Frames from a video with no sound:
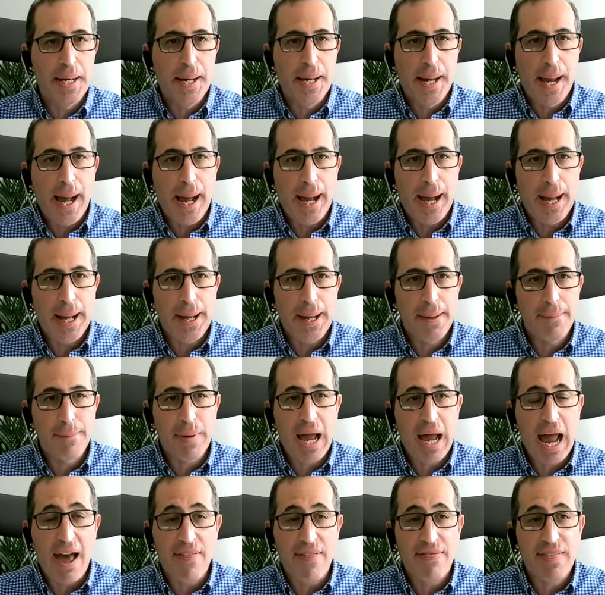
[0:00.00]

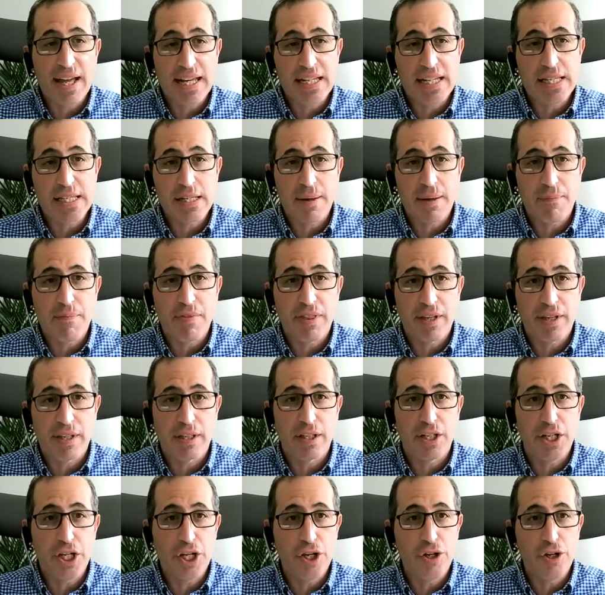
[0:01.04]
And that's something that
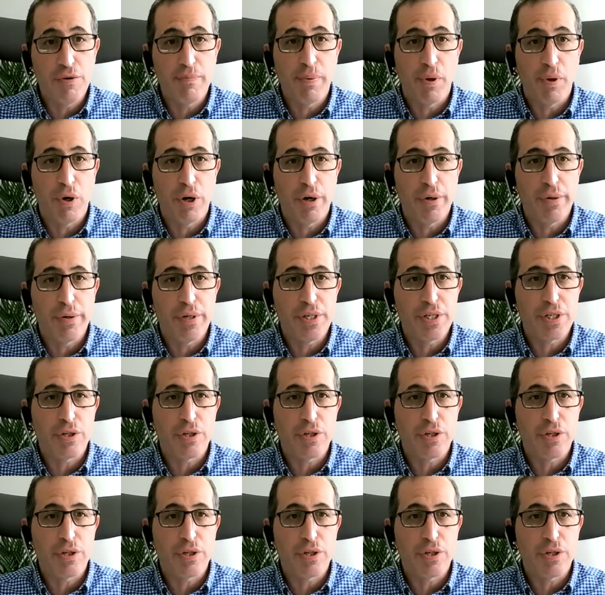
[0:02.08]
new borrowers